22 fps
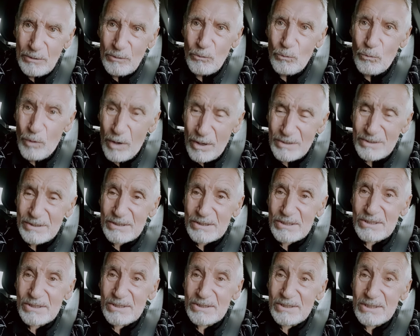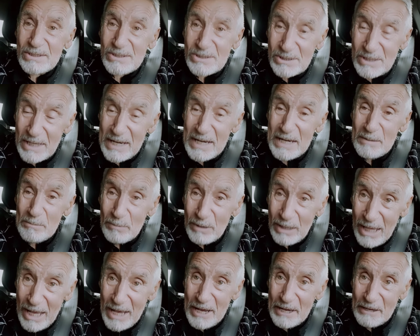wants the same
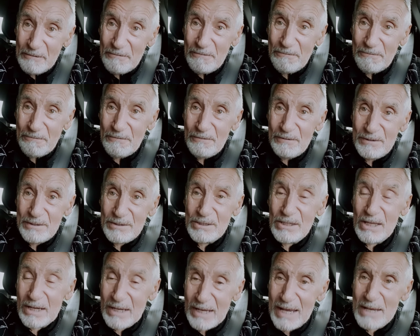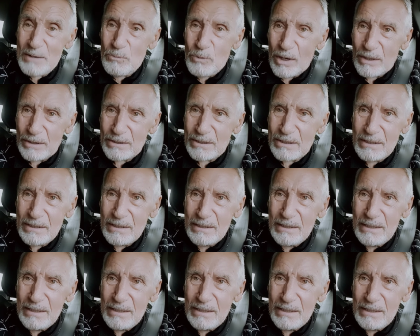life that I want.